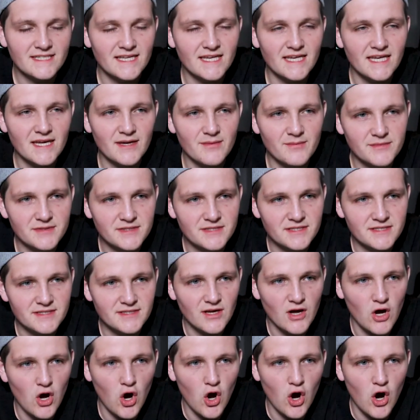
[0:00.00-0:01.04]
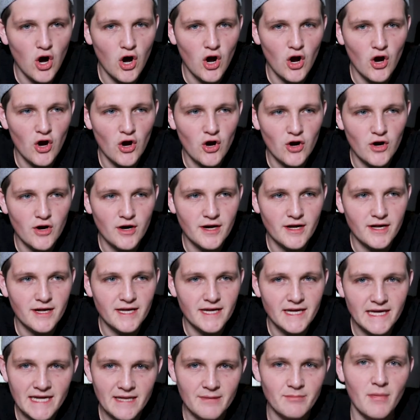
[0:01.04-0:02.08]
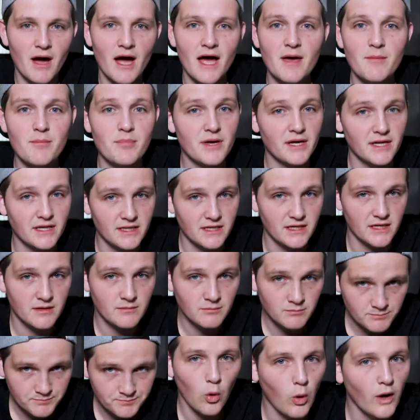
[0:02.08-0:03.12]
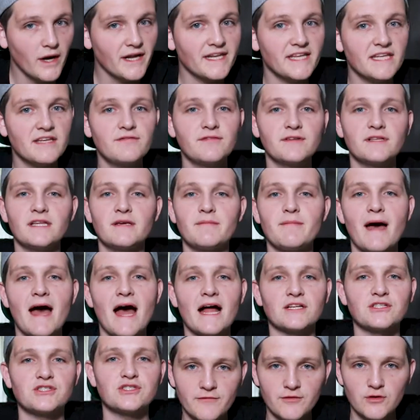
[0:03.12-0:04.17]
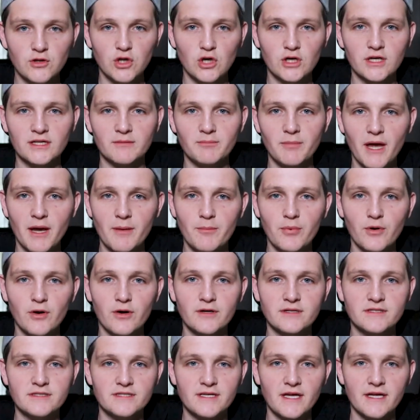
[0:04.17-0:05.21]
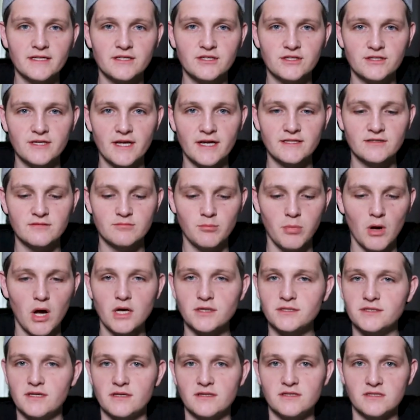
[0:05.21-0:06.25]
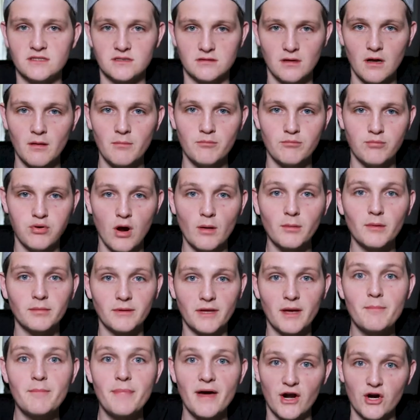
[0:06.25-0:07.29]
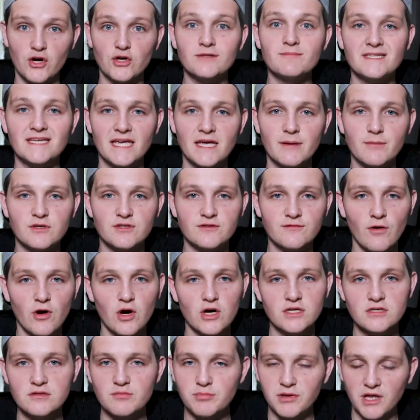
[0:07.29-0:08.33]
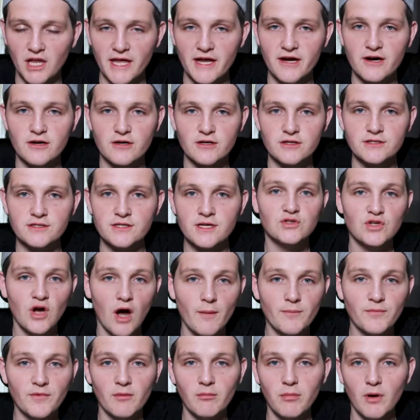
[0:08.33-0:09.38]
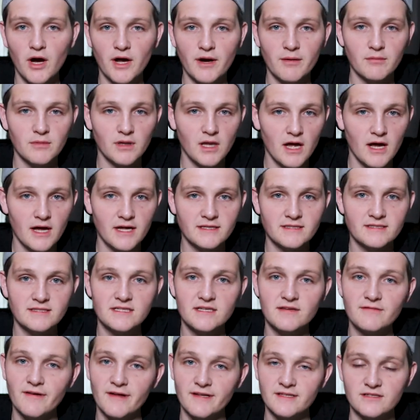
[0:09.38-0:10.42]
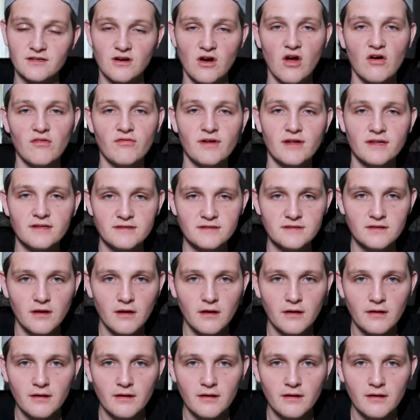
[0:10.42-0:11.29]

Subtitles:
teams are, in my opinion, quite evenly matched. If you look at paper, it says Boston's probably a better team as far as players, top to bottom lines, defense and offense.